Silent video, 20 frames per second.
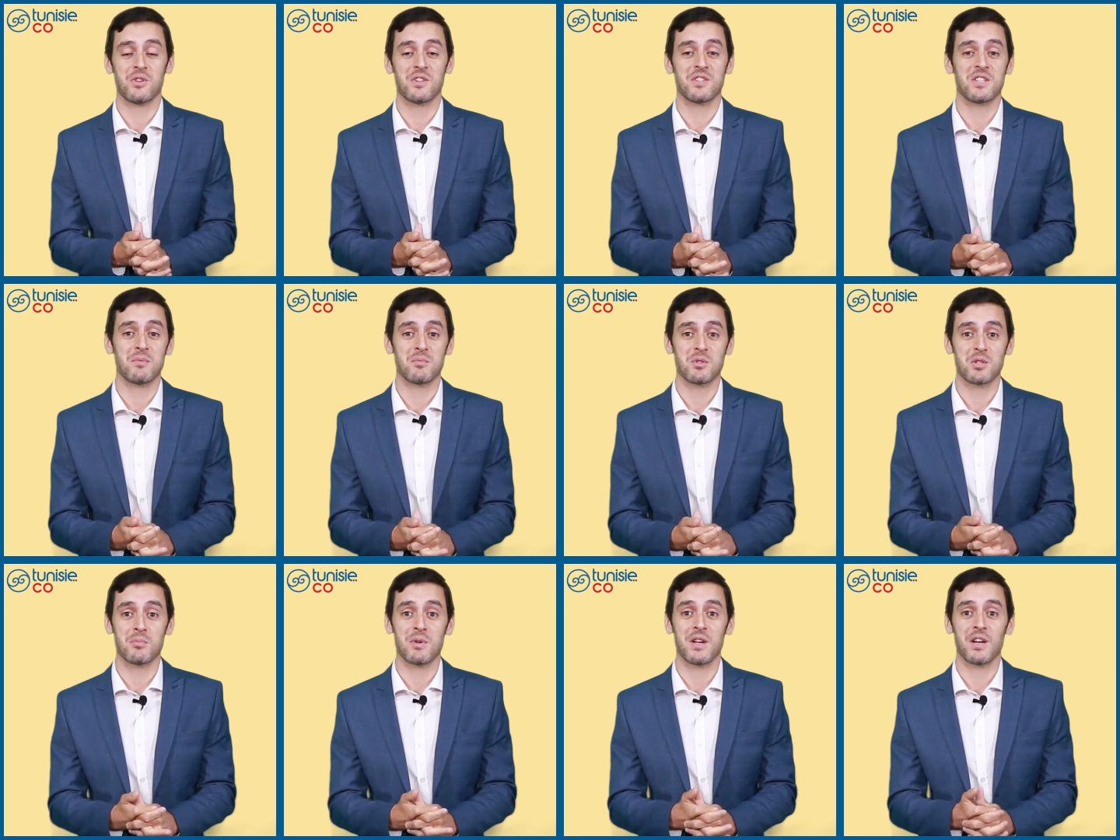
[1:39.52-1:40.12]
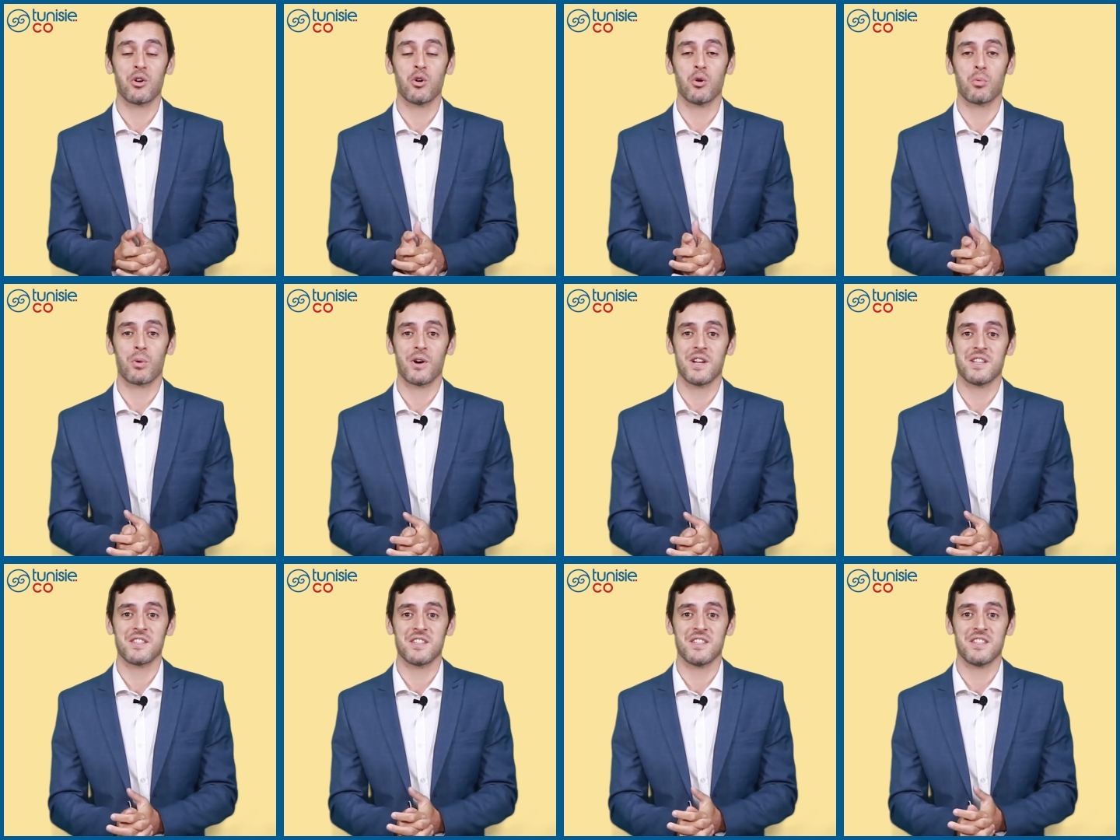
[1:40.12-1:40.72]
seems to be
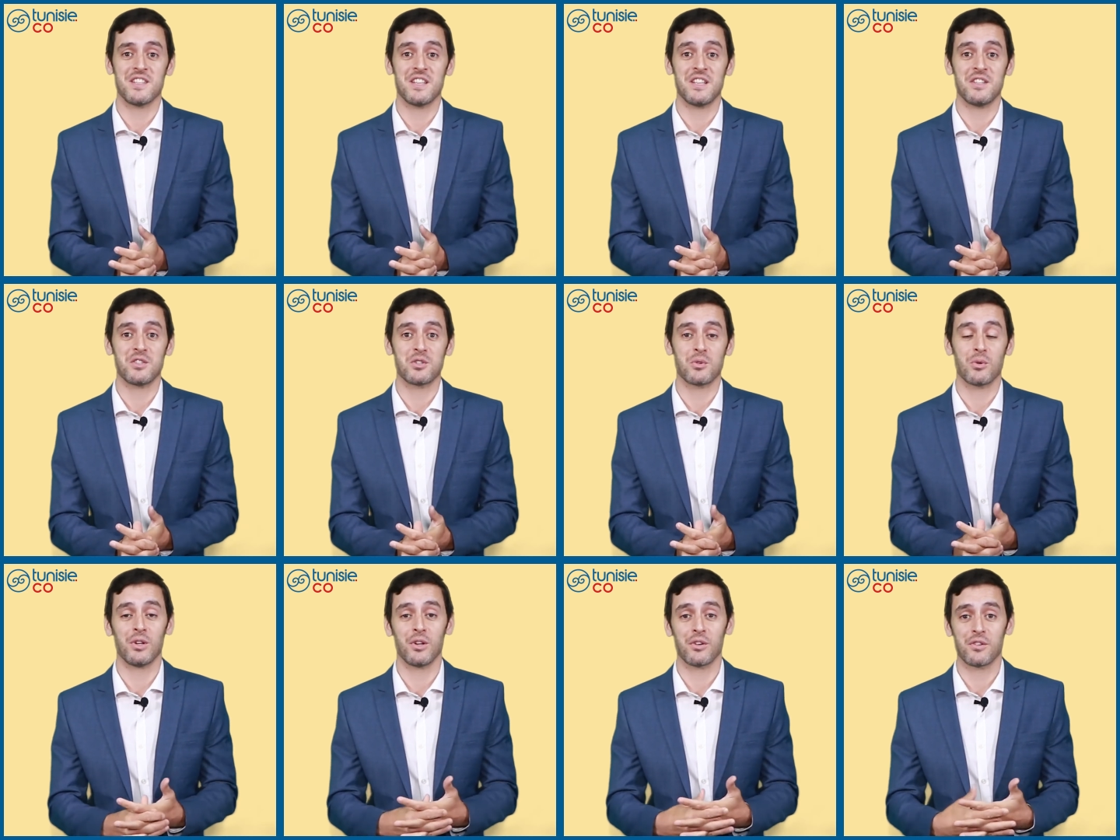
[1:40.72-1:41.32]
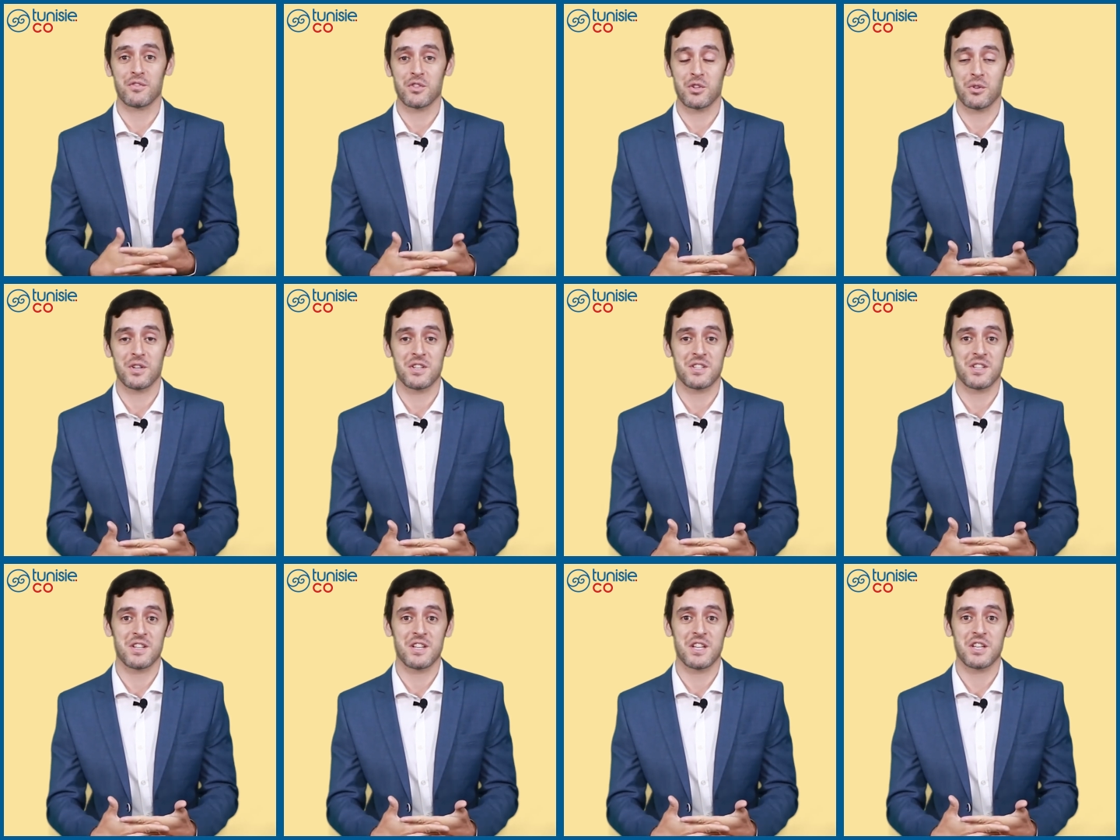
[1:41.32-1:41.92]
incorporated into a lot of
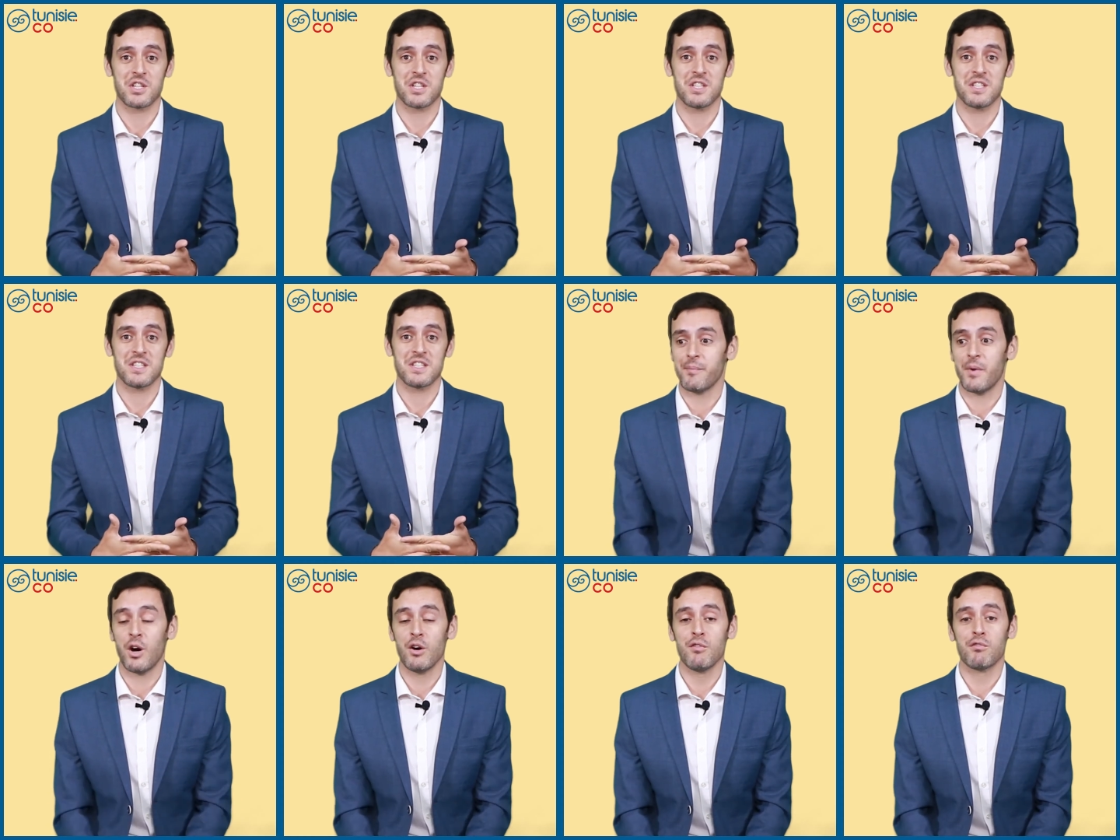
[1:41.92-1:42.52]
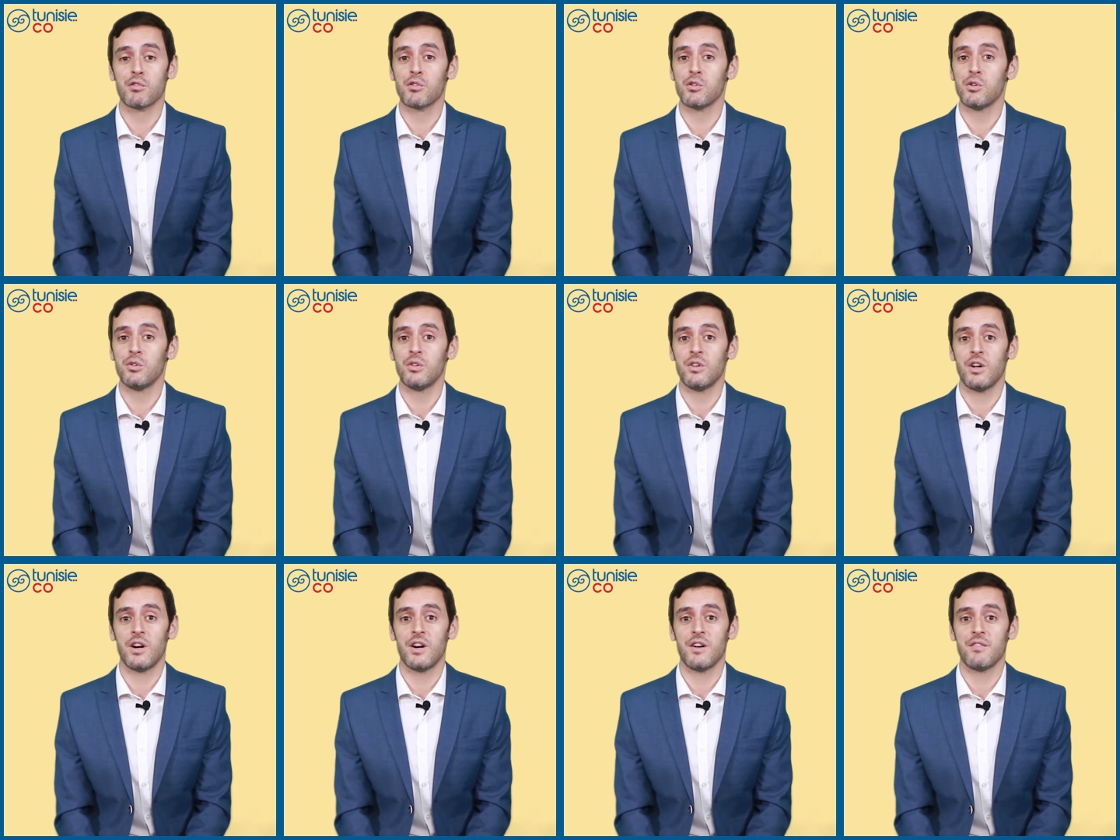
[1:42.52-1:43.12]
Tunisian dishes.
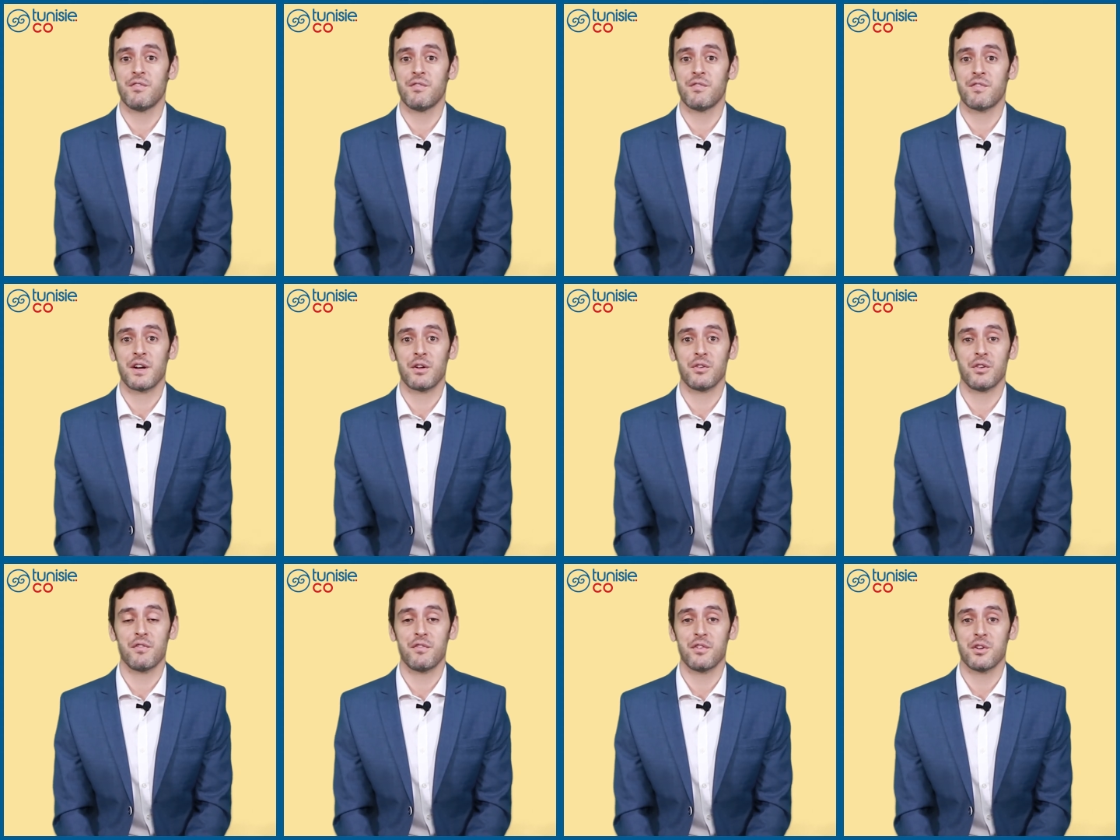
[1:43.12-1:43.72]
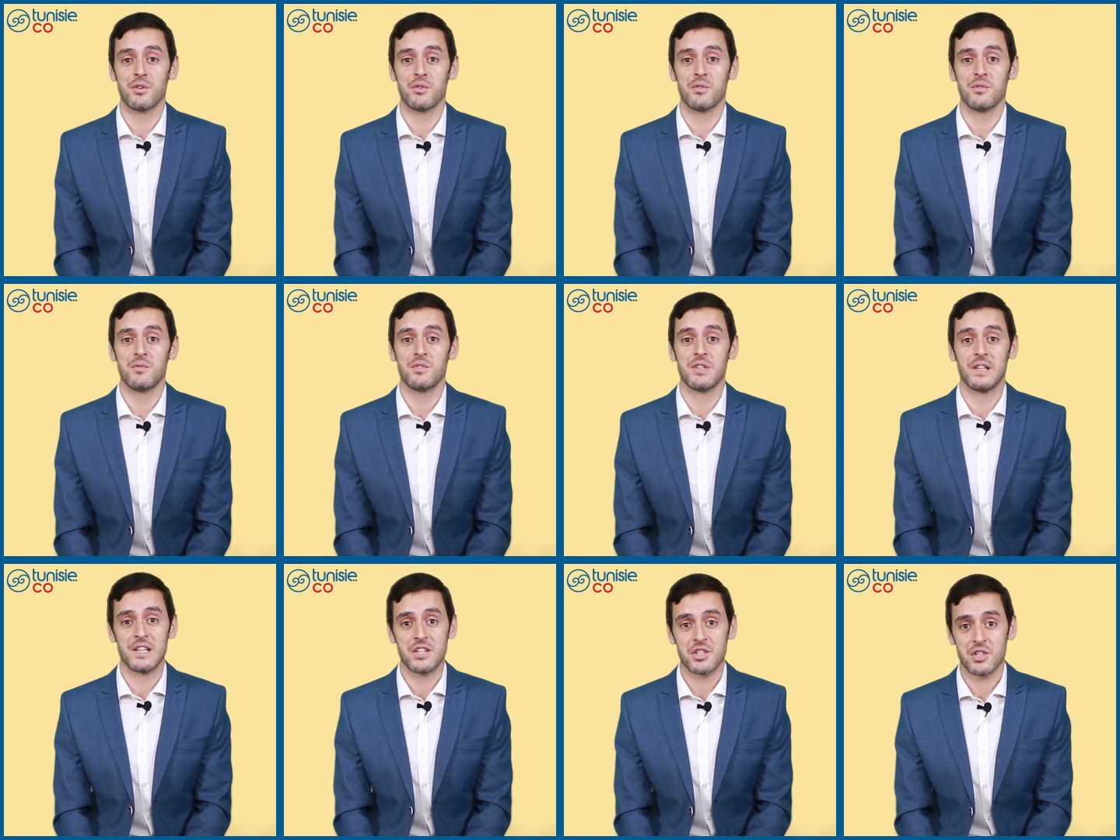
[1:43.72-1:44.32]
Overall, I've found the food
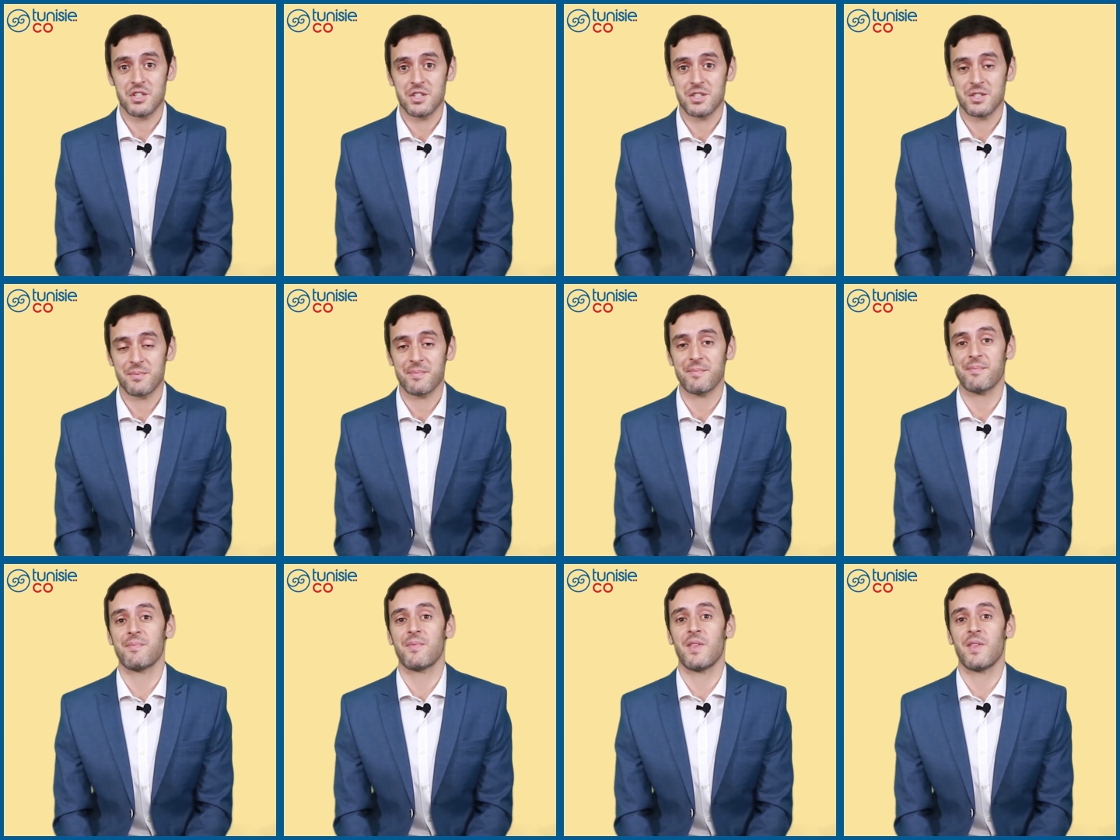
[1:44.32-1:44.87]
delicious.